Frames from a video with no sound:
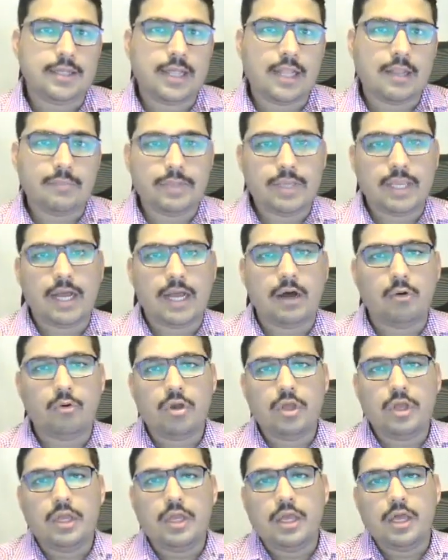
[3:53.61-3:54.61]
Tell me
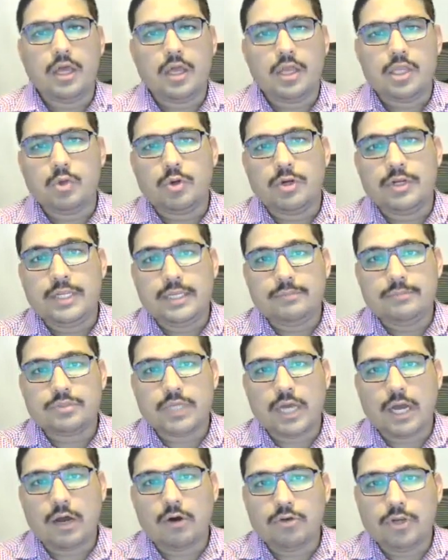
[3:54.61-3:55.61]
how
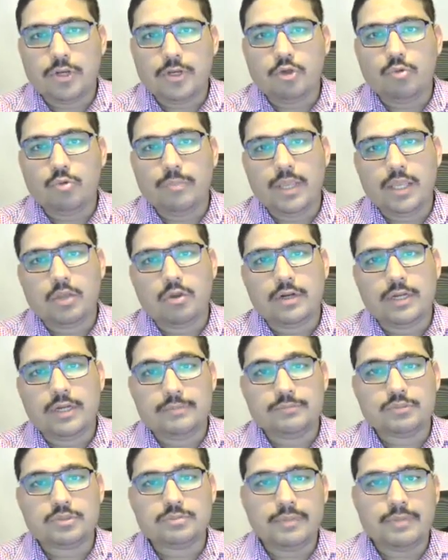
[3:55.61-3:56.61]
how did you make your
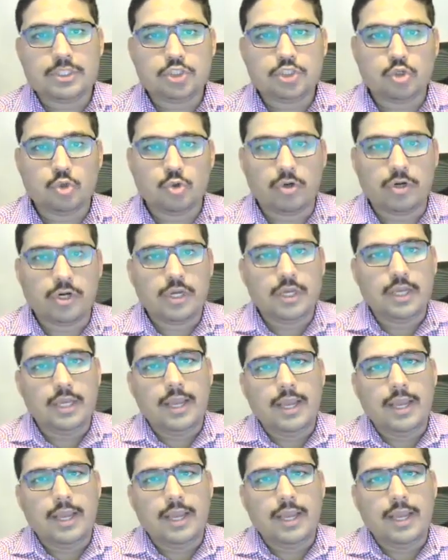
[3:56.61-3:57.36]
teams mature?